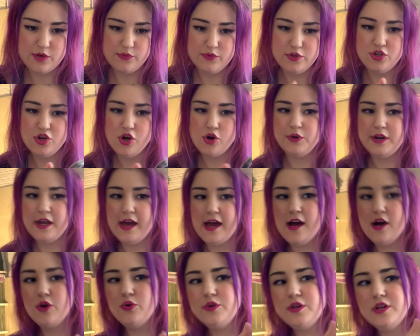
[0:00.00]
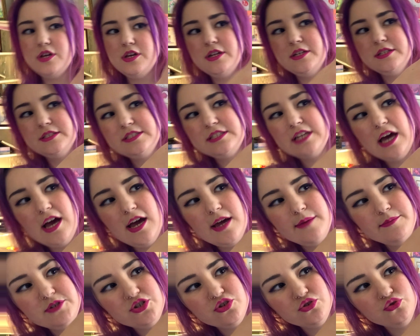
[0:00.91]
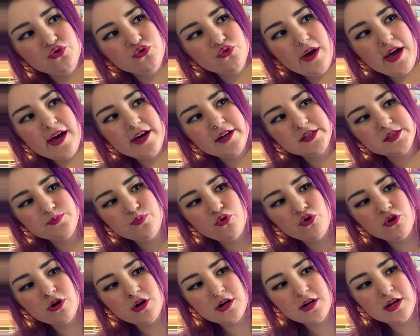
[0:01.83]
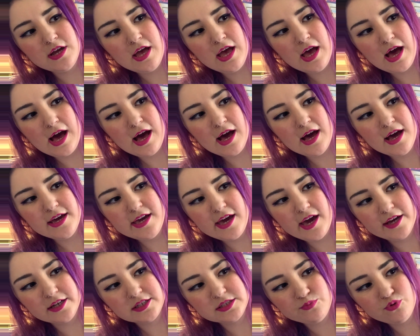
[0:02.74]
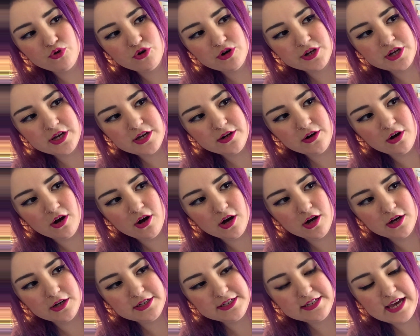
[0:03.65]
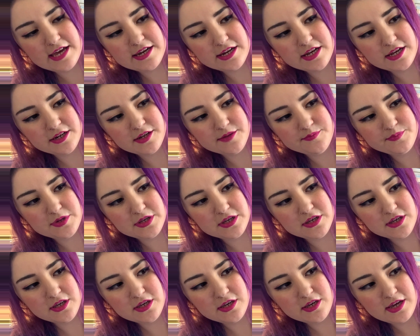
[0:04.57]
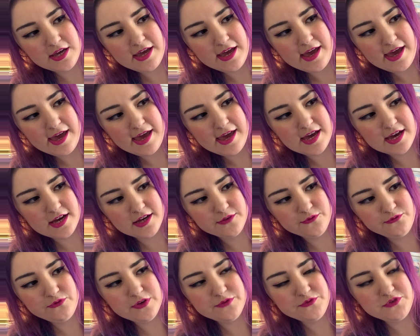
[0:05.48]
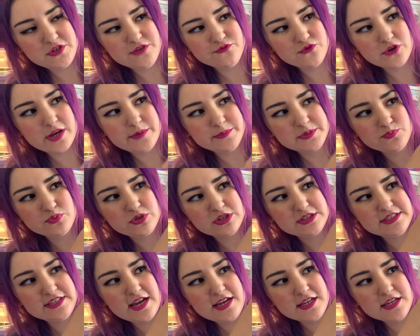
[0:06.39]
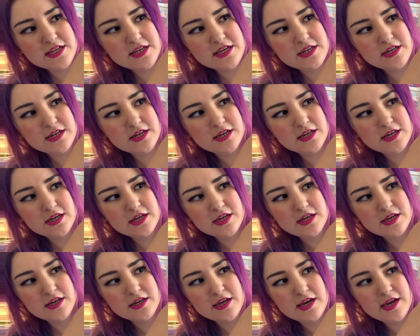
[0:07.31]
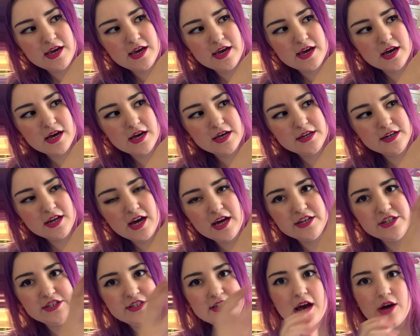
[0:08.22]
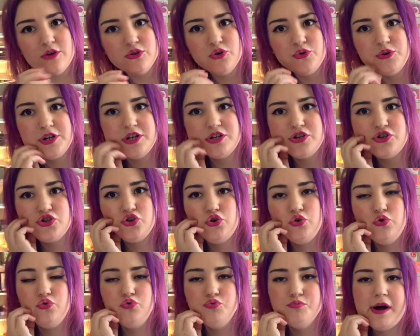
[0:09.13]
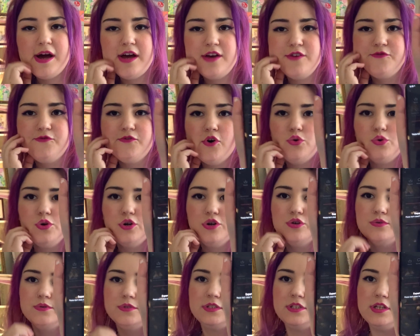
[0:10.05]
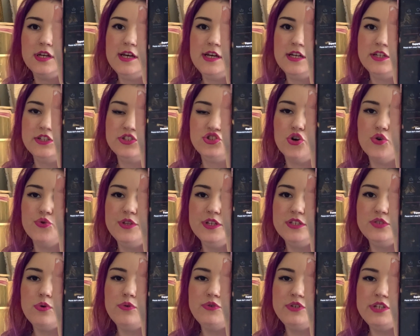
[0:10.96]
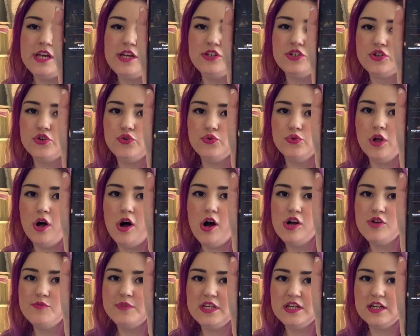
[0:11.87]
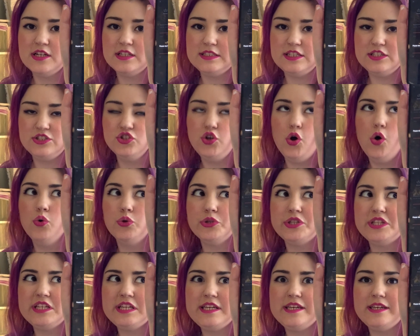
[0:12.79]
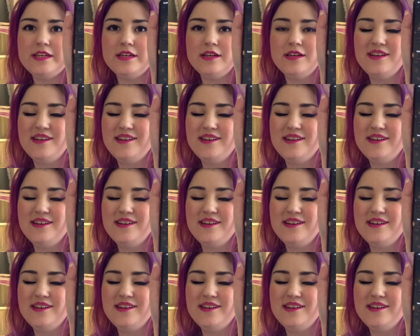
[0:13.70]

we go. Now it is time to export. I export it on 1080p and 50 frames per second. And I download it to my photos. So this won't take too long because it's only